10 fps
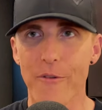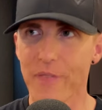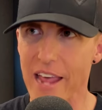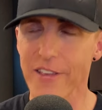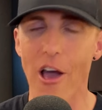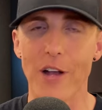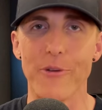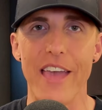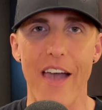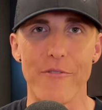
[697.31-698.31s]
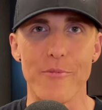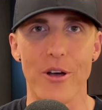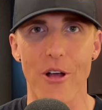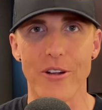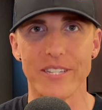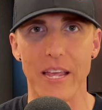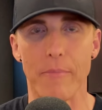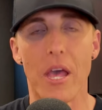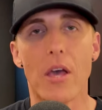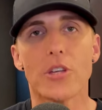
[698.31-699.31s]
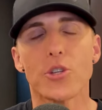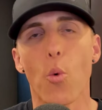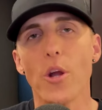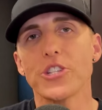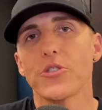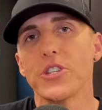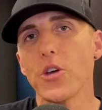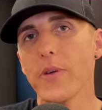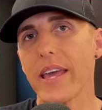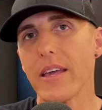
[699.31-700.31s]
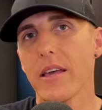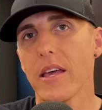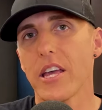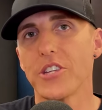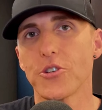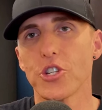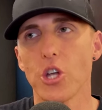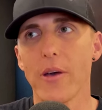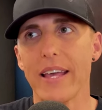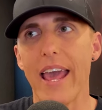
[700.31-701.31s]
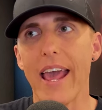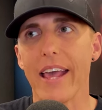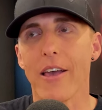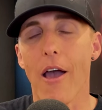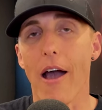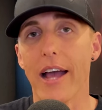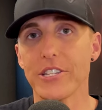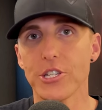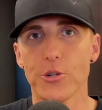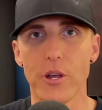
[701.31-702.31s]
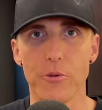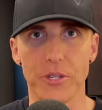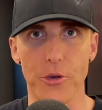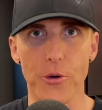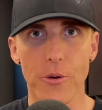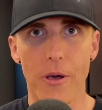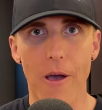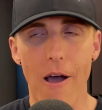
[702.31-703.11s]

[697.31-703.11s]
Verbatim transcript: Thank God we have him on our team. So, what you're doing is you're showing, hey, I disagree with you.